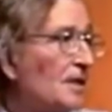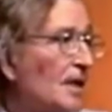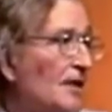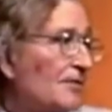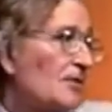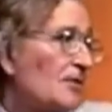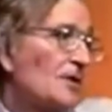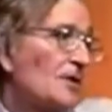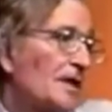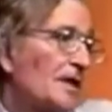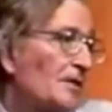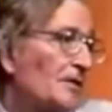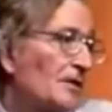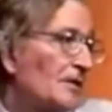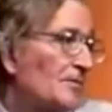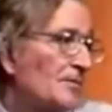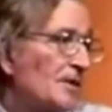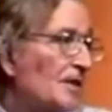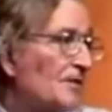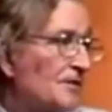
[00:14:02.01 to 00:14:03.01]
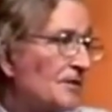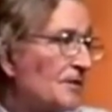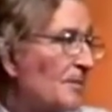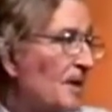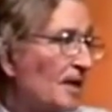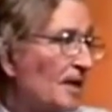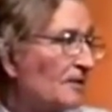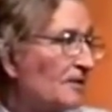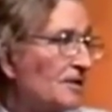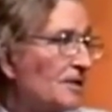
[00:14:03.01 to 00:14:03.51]
After all, they call themselves
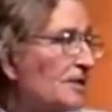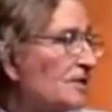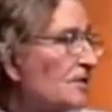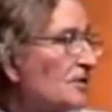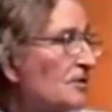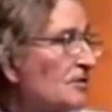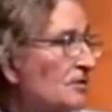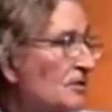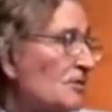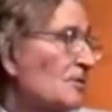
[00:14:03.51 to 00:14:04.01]
democracies too,